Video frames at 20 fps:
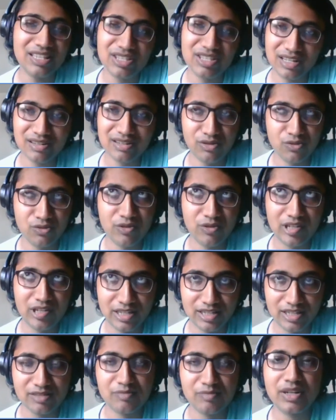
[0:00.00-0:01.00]
in general, no
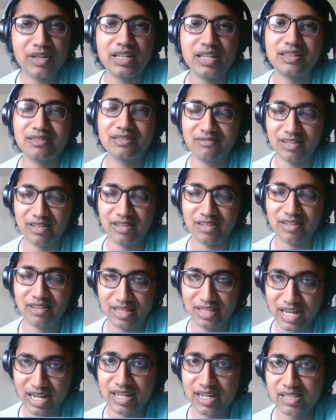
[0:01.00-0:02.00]
one is, but in
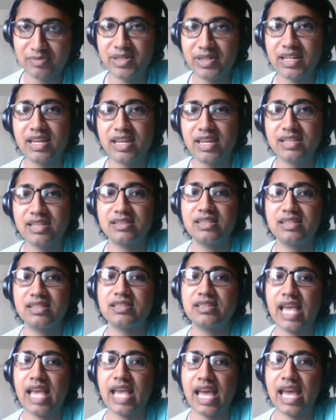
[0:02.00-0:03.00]
that aspect, IST
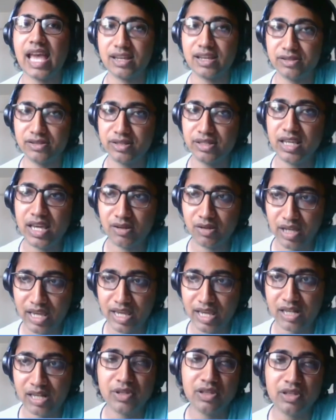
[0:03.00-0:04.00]
is actually
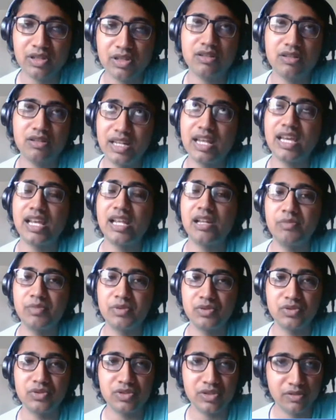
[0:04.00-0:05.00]
helping, will
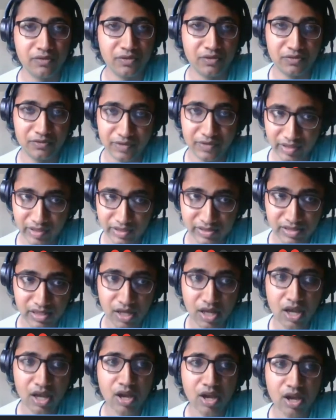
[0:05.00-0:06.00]
help you shift
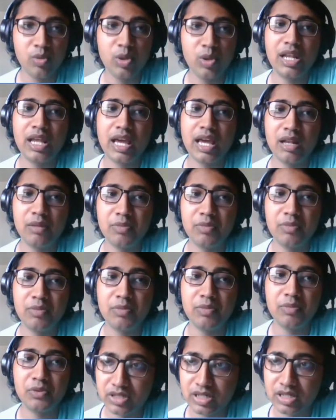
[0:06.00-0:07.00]
fields, will
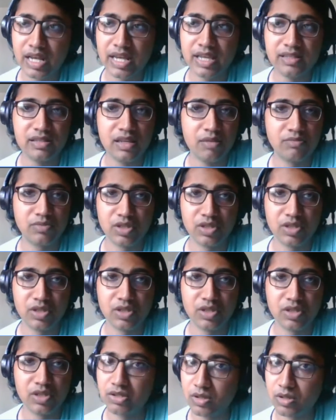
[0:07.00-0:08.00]
help you try
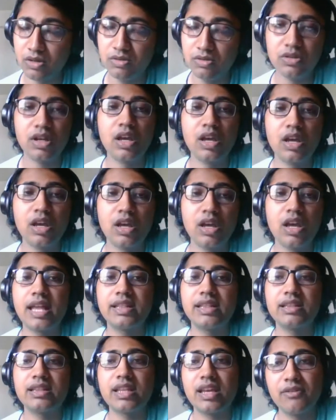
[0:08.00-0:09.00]
something new out.
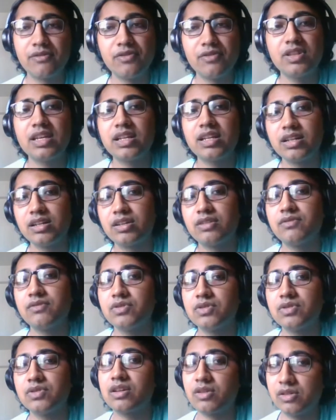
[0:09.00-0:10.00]
And therefore their
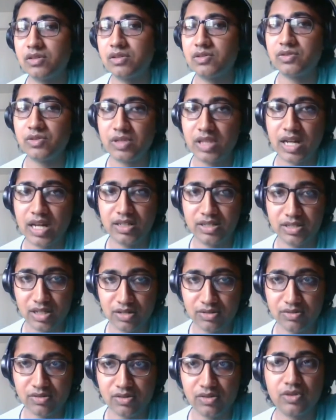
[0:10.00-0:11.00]
interviews are also
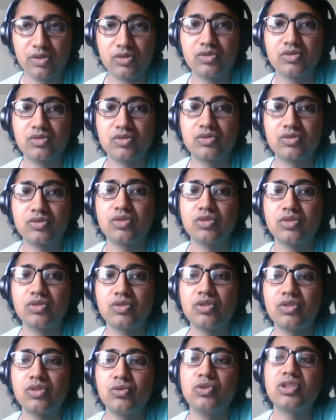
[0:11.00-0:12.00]
that general, like, so
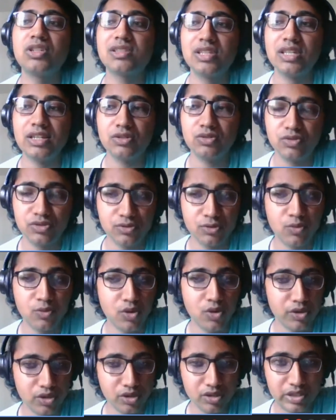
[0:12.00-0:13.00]
you just need to
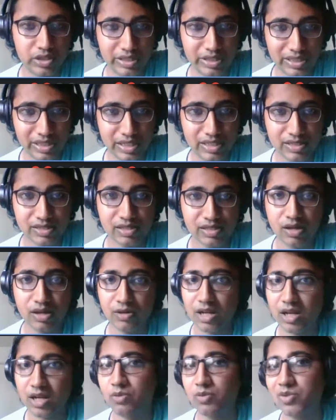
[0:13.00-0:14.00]
show what your
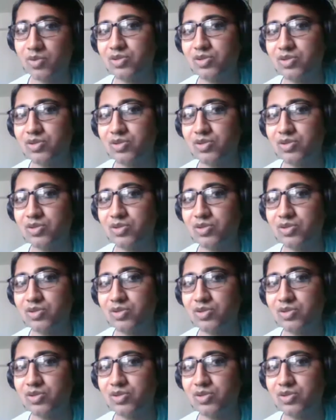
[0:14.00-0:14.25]
interests are